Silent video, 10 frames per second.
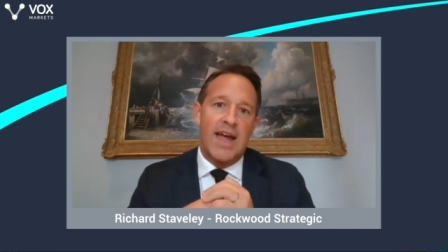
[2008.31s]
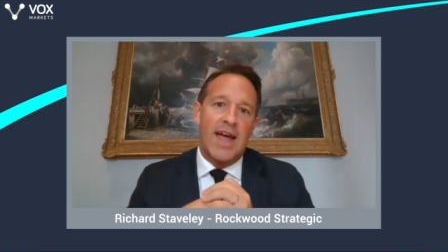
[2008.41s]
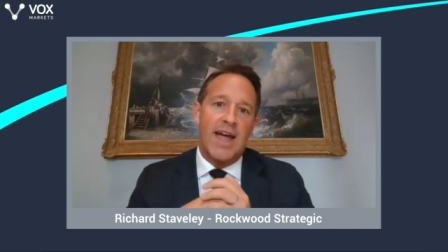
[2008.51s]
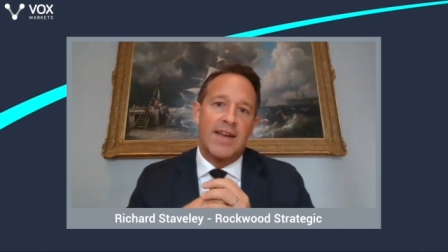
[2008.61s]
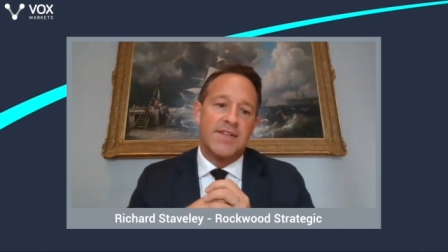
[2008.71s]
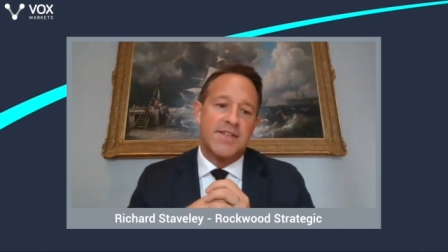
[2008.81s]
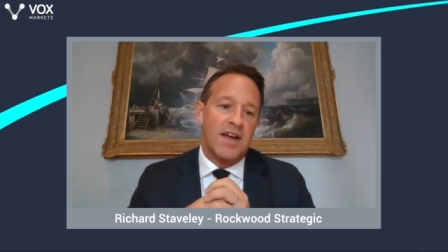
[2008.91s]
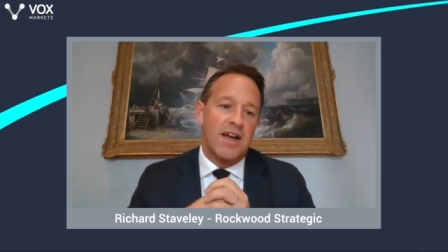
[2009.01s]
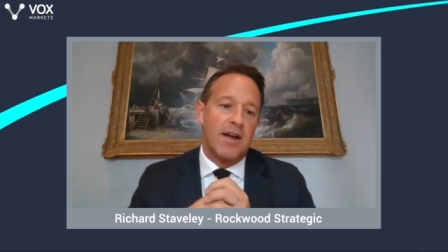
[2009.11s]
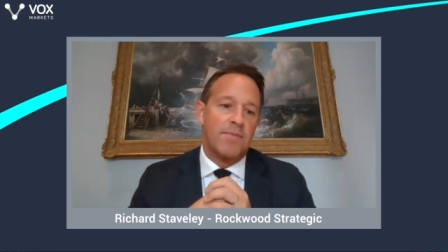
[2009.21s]
And
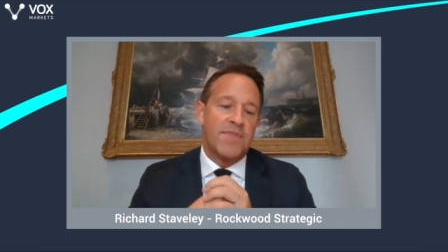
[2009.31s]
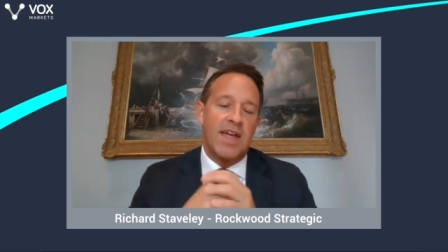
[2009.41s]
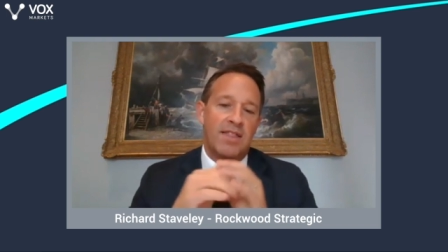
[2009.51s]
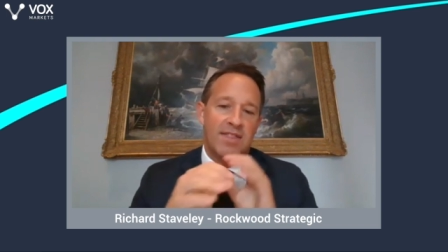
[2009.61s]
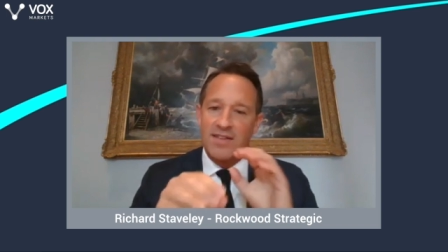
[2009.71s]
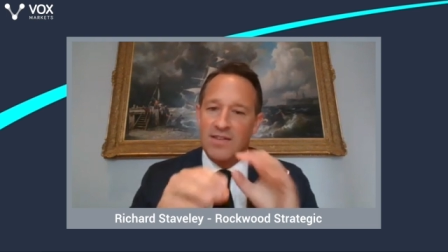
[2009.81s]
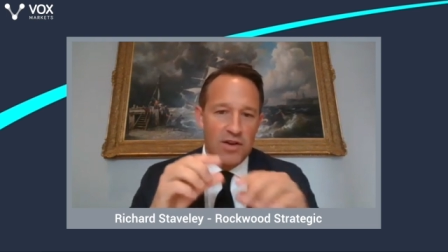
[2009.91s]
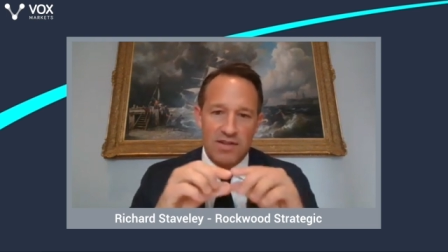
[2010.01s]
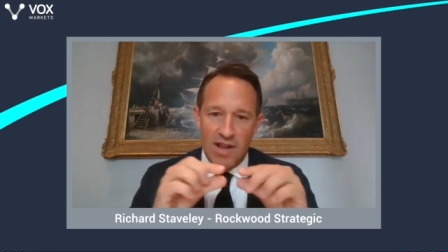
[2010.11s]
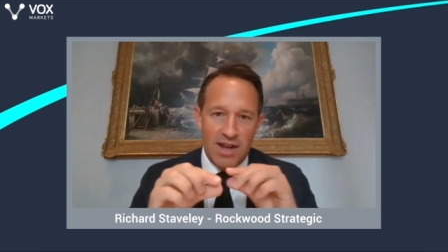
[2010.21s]
this
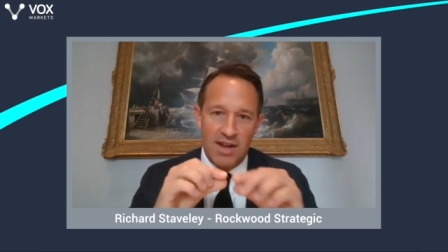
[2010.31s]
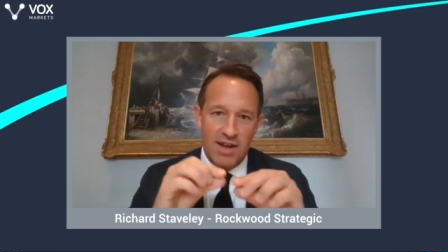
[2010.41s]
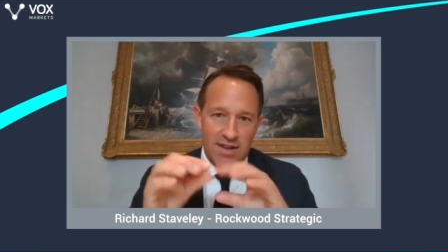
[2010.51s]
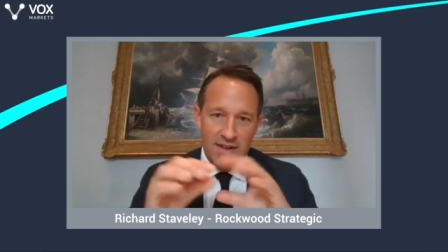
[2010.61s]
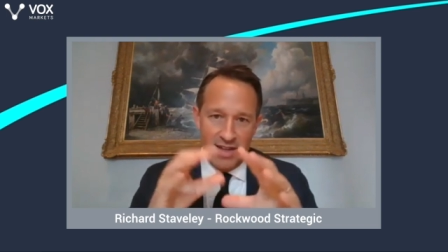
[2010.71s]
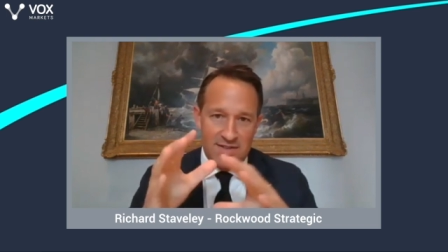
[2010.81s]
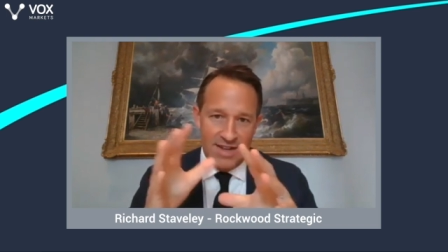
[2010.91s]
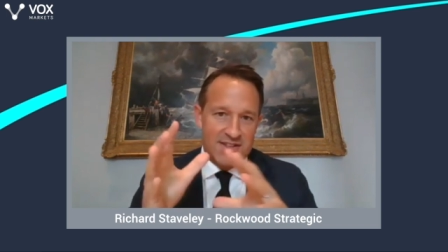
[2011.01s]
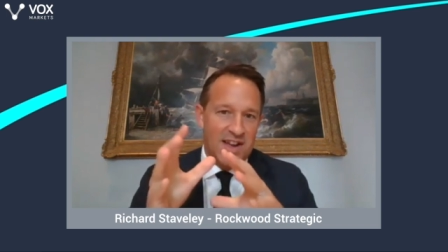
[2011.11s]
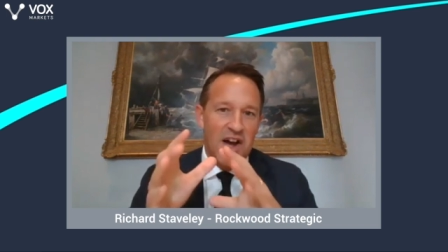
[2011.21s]
looks like
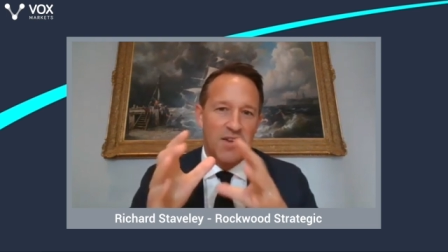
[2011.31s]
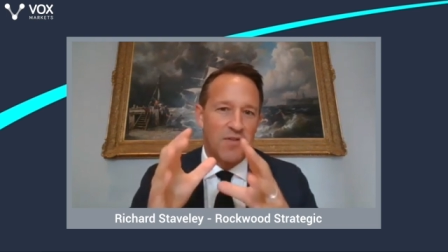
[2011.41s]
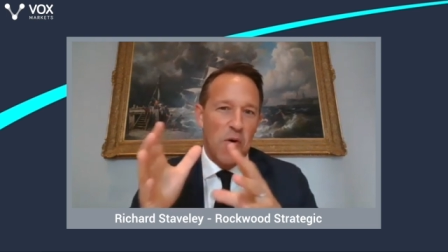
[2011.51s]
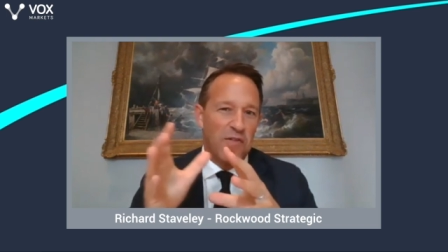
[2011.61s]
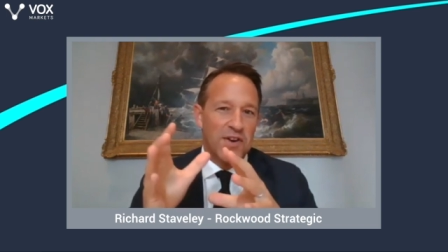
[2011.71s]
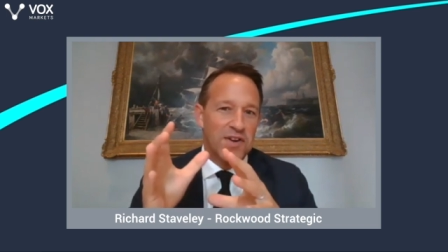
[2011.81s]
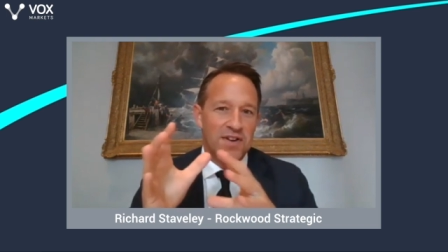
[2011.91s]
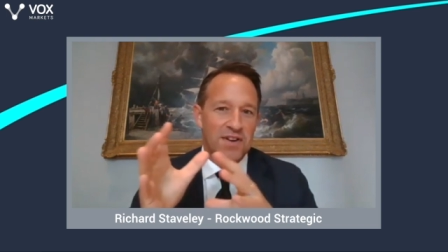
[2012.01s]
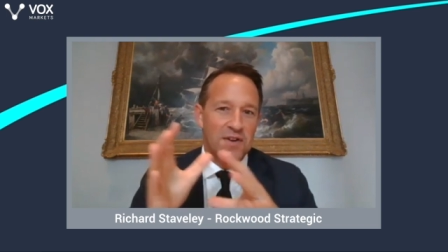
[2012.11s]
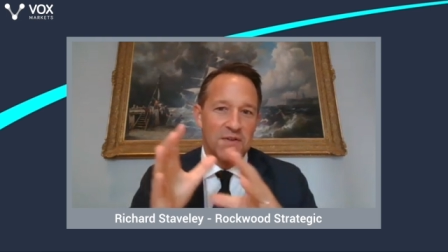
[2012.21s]
it's kind of what
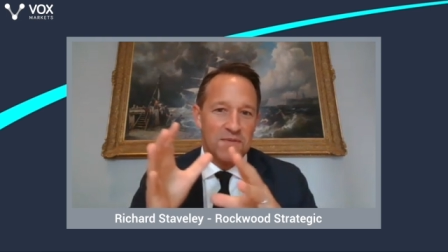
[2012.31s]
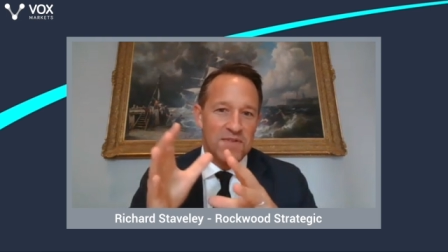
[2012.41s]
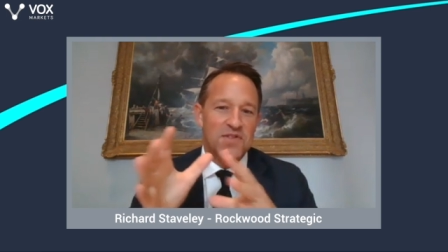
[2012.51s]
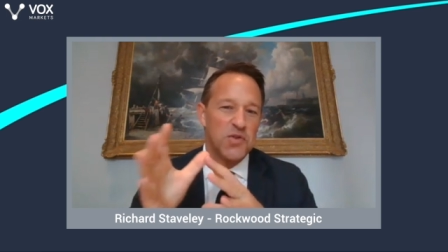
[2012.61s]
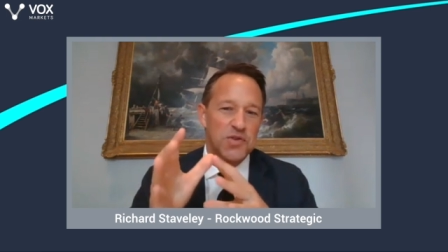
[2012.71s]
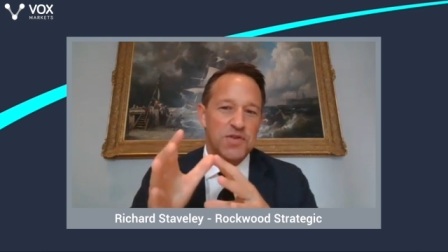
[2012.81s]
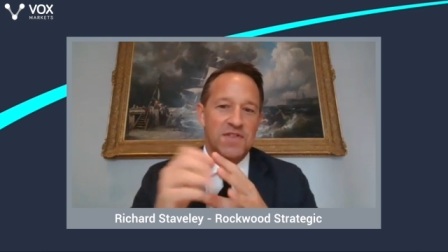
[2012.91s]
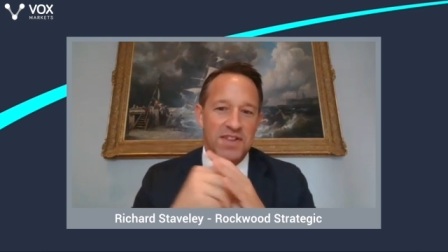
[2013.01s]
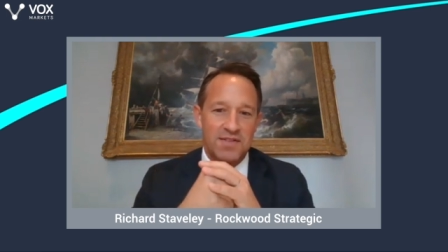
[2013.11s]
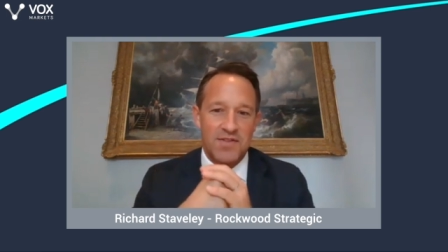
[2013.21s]
sort of
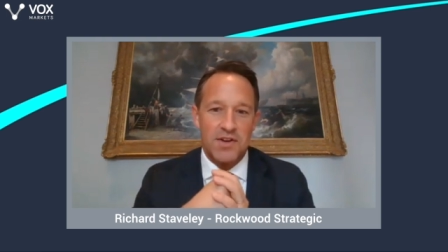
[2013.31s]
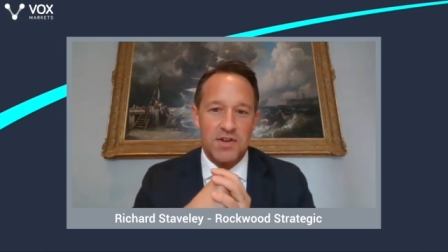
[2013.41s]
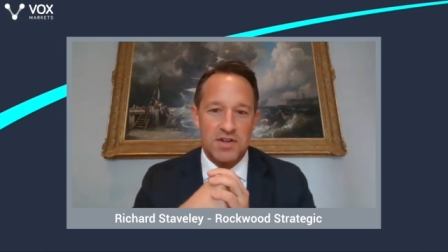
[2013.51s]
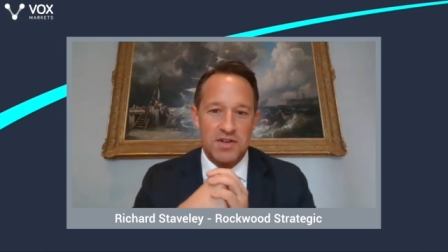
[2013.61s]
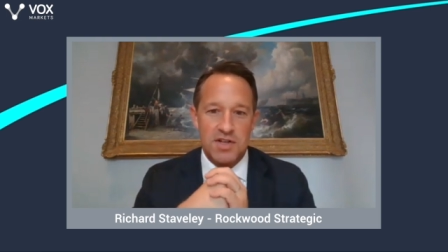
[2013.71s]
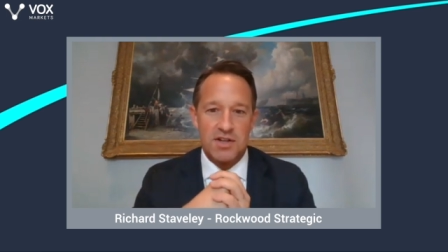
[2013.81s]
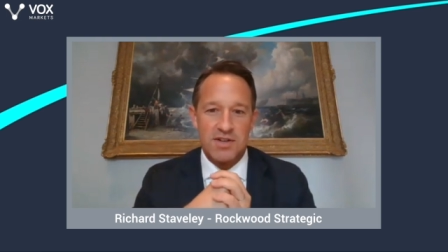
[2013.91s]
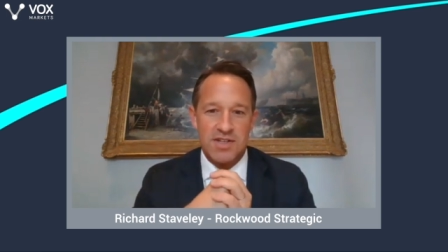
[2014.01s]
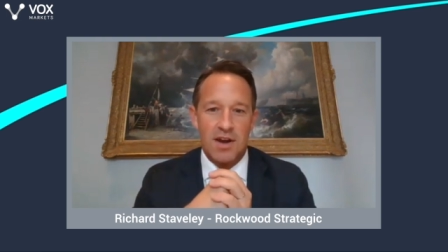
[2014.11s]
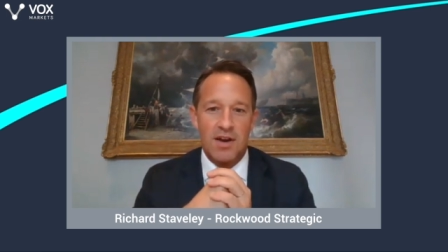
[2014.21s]
thing that Volution do.
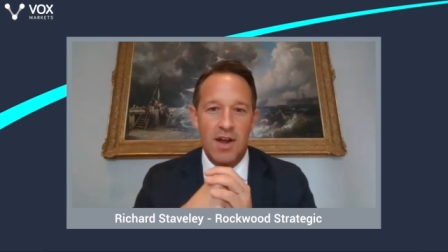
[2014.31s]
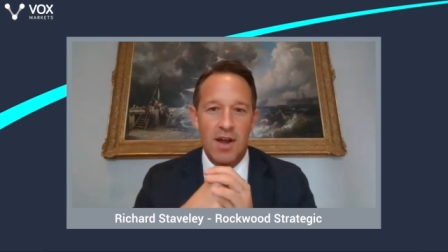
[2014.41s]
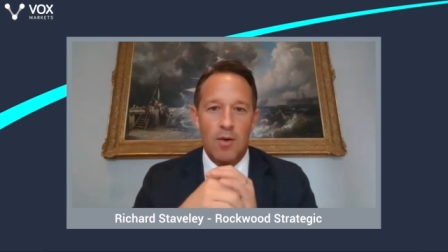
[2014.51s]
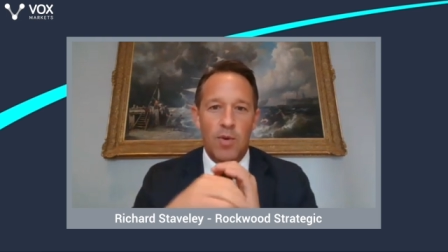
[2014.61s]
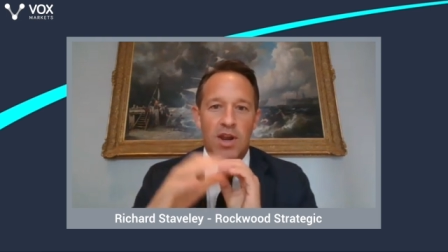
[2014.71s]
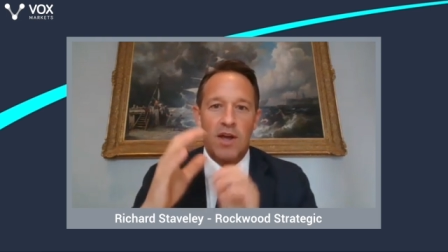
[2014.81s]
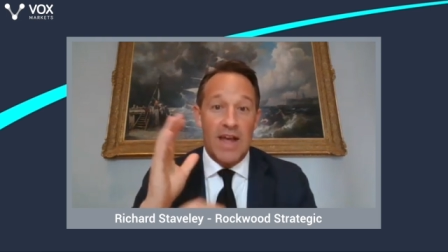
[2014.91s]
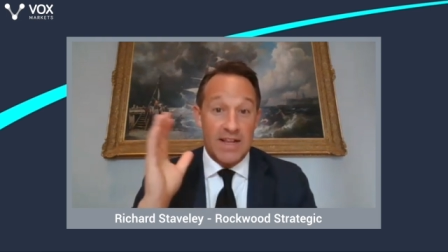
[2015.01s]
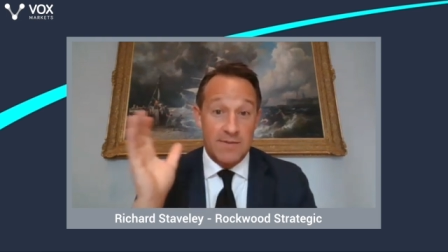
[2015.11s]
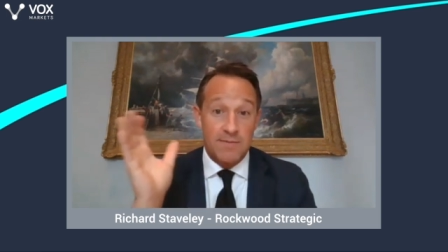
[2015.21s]
So we know
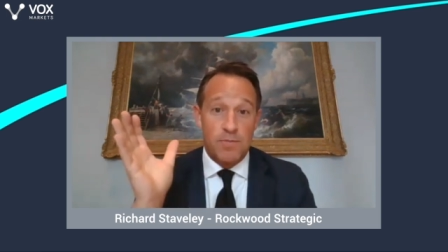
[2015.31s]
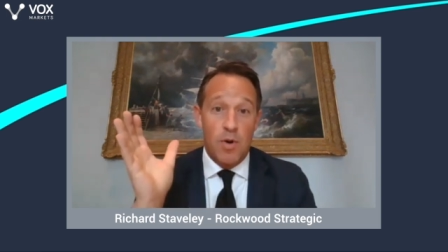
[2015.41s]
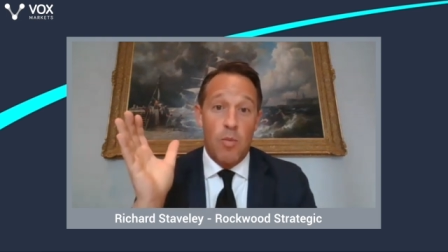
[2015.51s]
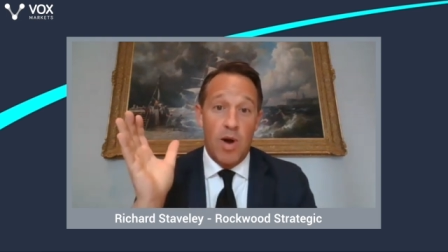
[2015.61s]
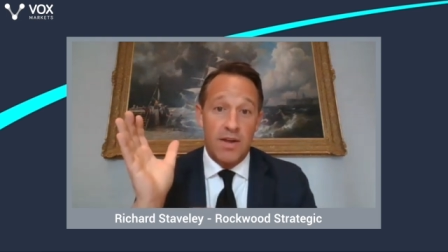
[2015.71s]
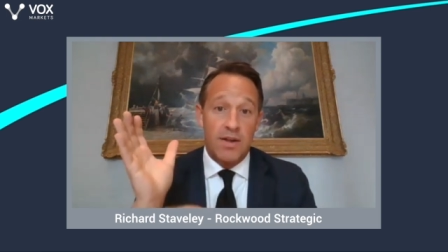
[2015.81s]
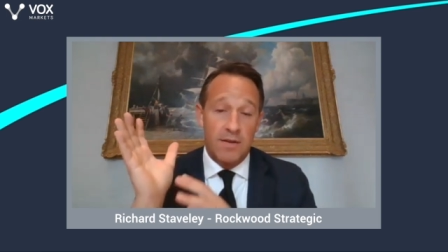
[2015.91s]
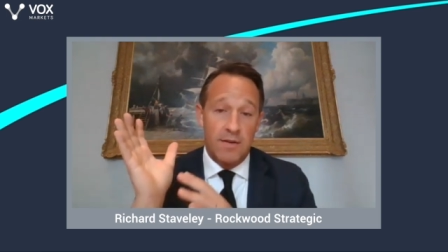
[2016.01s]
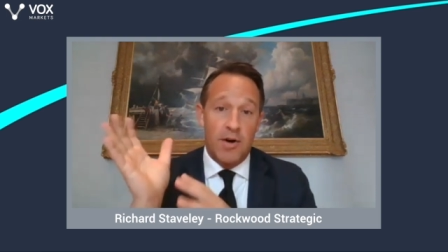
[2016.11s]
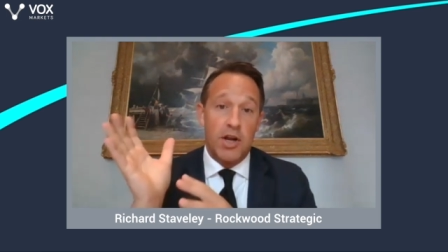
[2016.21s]
that's a
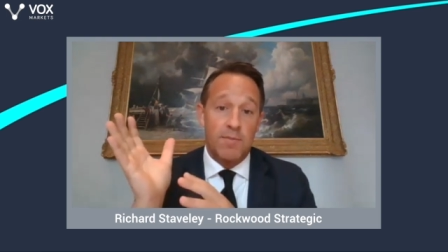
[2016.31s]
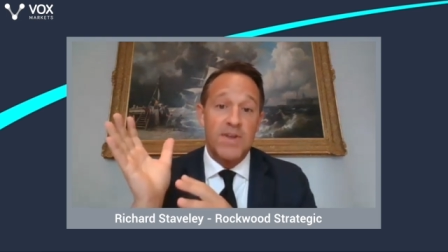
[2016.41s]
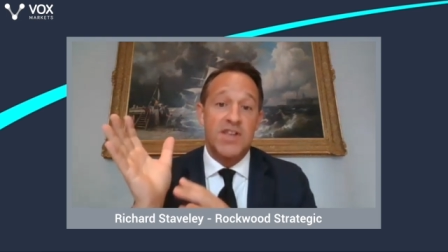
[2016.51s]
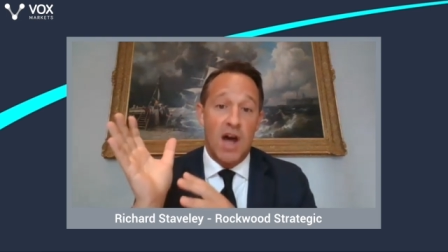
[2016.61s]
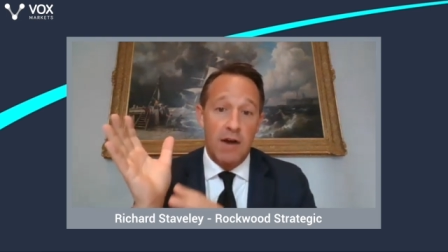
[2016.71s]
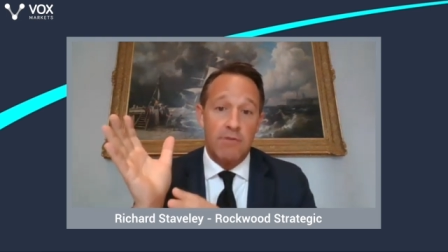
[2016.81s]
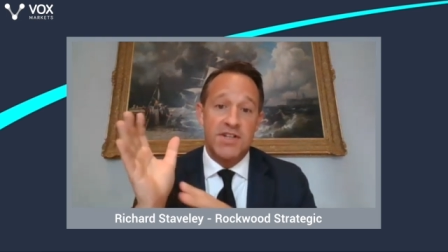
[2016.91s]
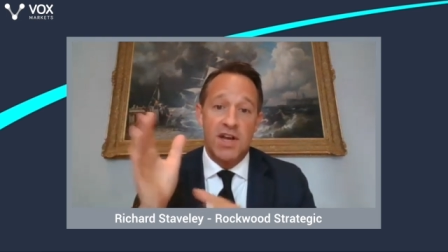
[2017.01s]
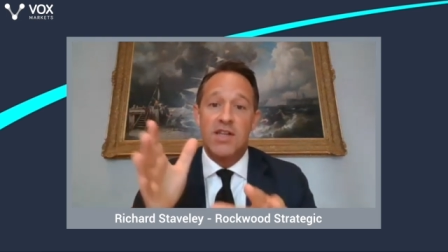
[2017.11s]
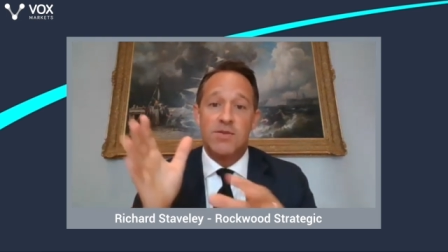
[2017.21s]
very good business, high
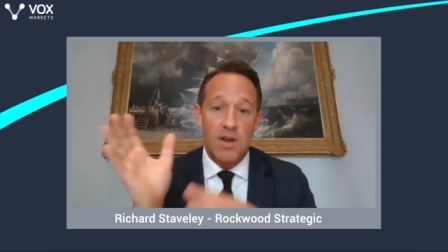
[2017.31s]
returns.